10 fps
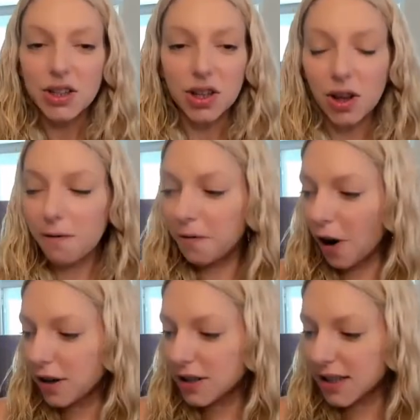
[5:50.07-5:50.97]
So the
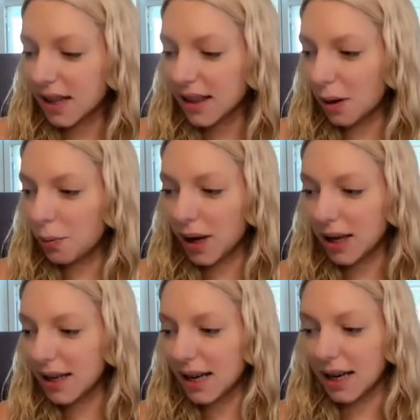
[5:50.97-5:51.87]
first thing that
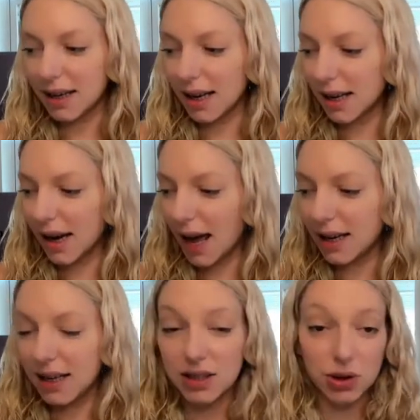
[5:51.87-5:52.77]
we need in
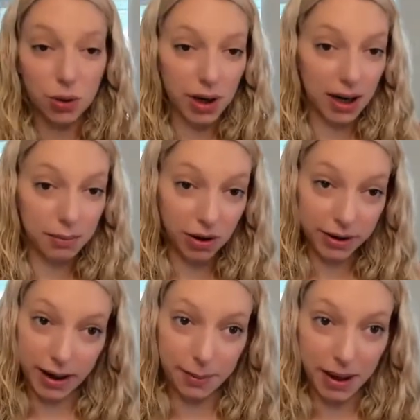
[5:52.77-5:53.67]
any story, and I'm
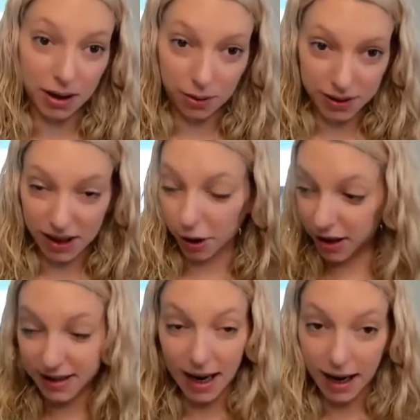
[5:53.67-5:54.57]
looking at my notes here
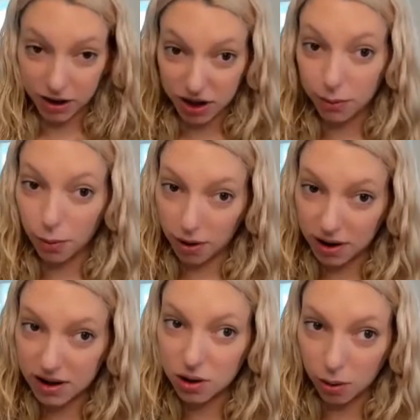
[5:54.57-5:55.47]
because I actually
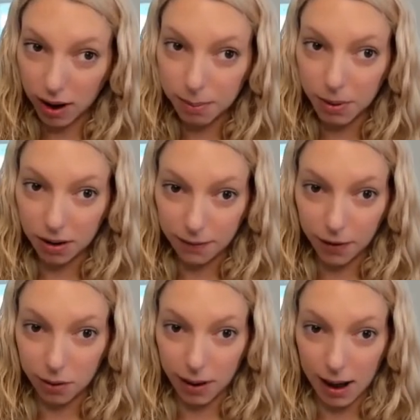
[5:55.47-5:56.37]
wrote a storybook
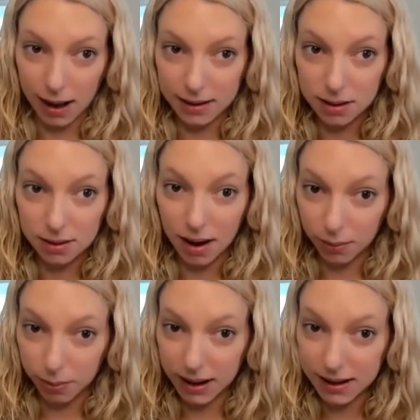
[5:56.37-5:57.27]
for you guys.
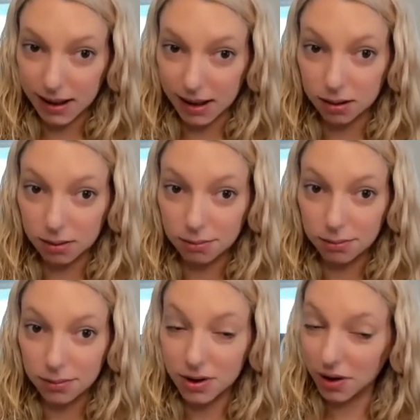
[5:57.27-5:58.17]
I really did,
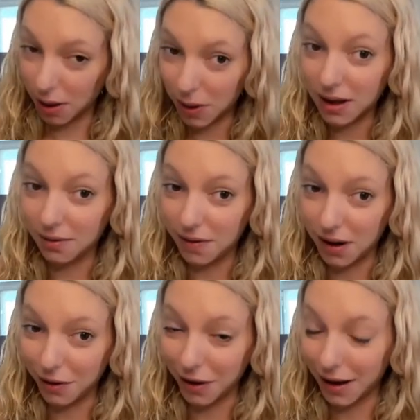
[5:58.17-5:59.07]
so that we can
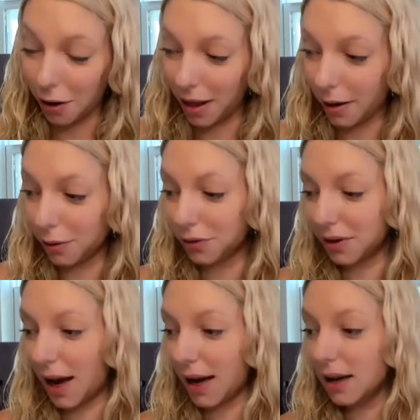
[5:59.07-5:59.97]
figure it all out.
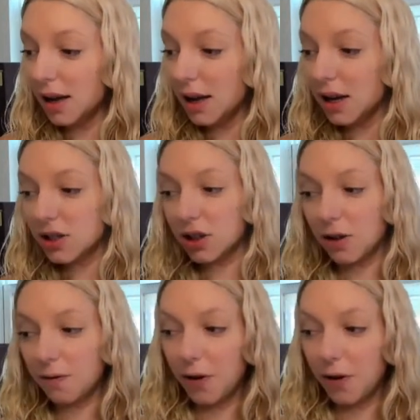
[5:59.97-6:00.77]
Okay. So the